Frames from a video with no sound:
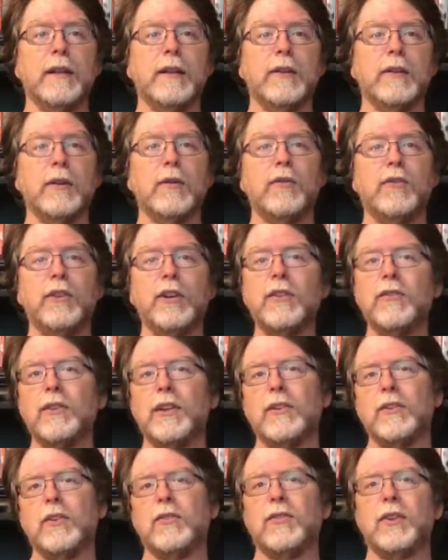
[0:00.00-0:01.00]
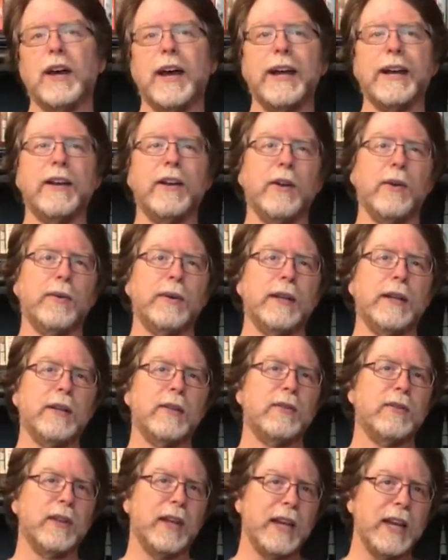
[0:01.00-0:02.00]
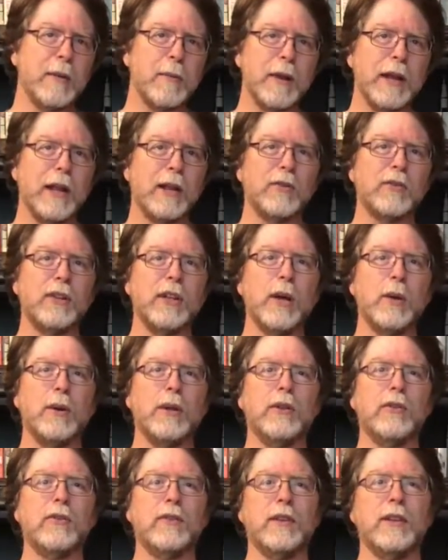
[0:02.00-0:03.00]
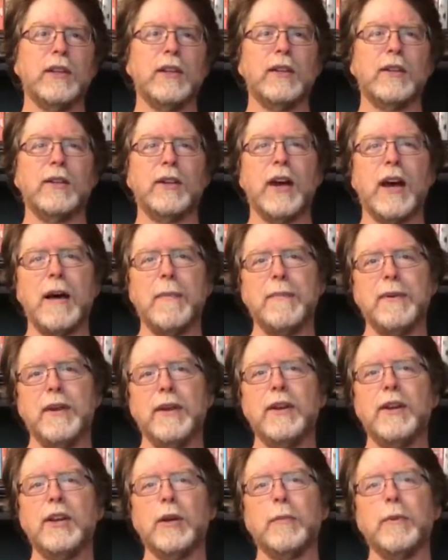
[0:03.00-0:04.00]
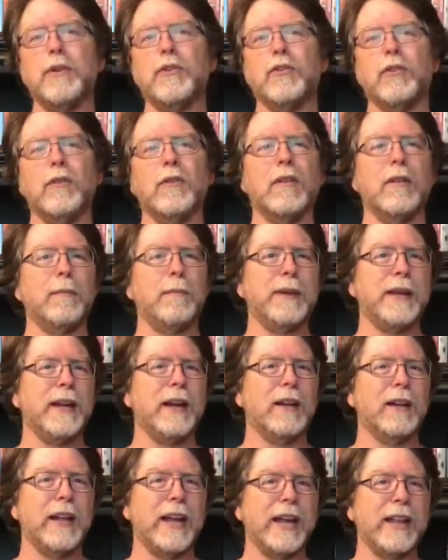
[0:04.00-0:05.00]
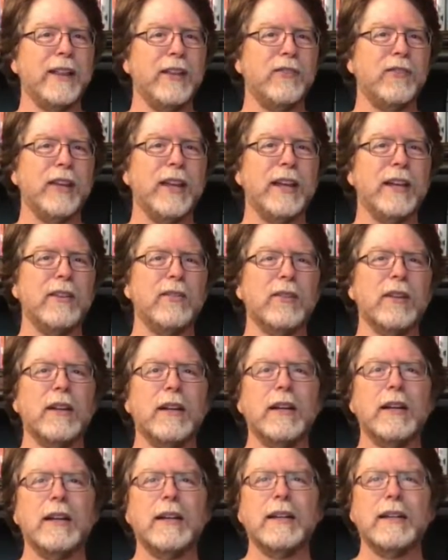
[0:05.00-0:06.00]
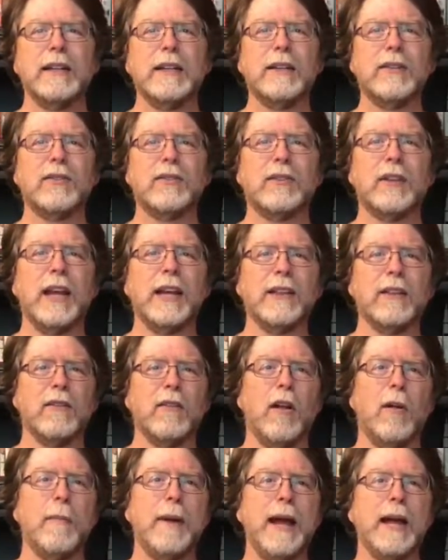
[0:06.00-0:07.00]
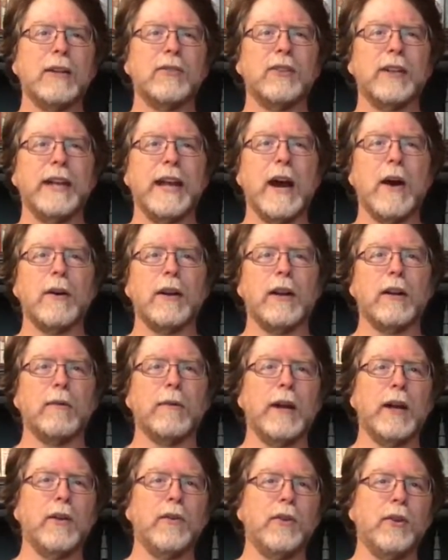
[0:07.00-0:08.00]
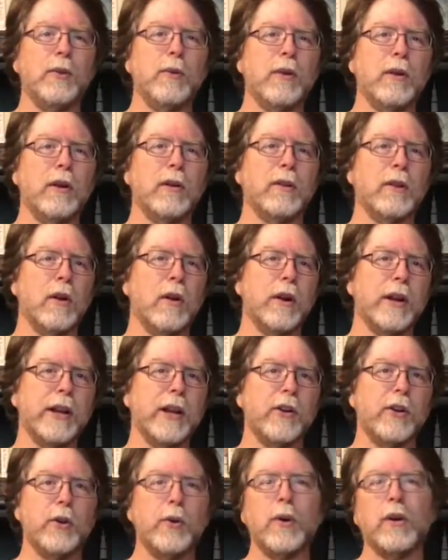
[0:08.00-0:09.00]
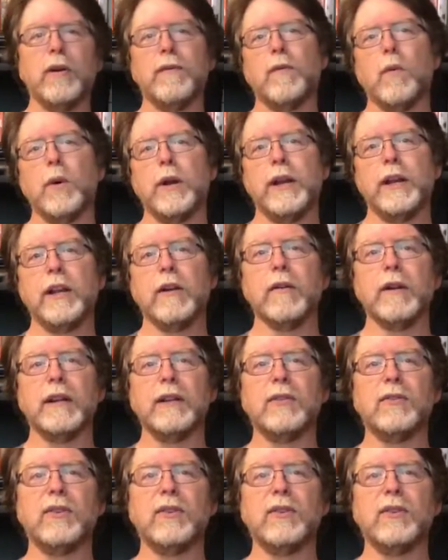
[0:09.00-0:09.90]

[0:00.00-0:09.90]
So just as a side note, has anyone else noticed the top-end temperature on PLA these days? It's like they're all maxing out at around 230 or 240 degrees